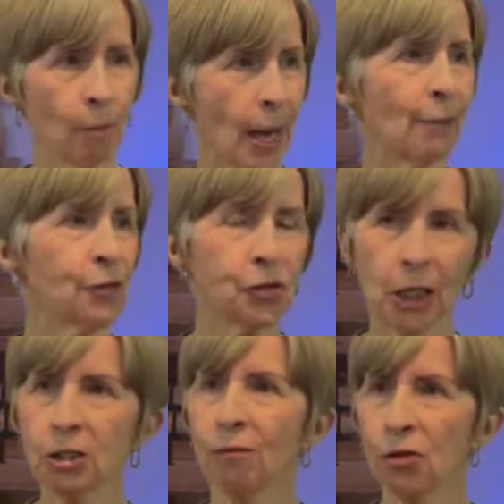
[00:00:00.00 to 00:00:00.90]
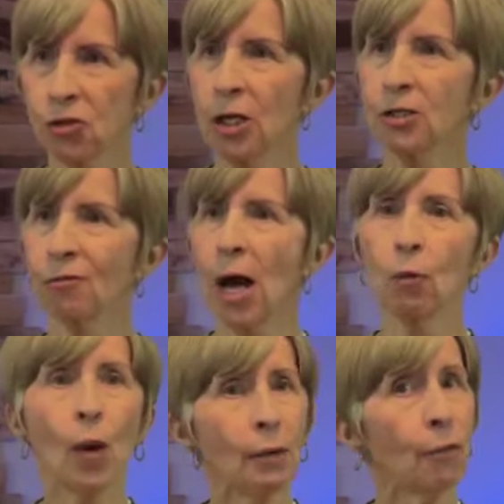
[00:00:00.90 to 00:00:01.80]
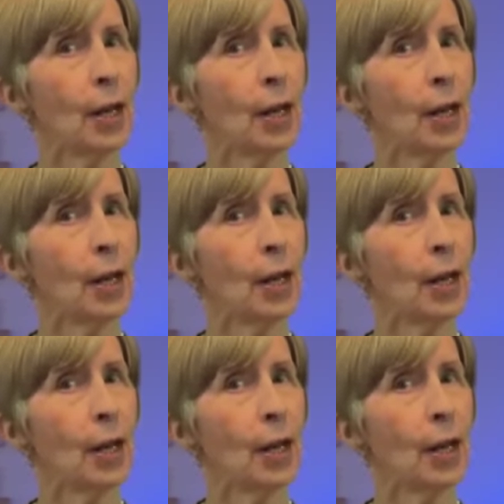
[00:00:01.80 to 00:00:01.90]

for the manifestation of the sons of God.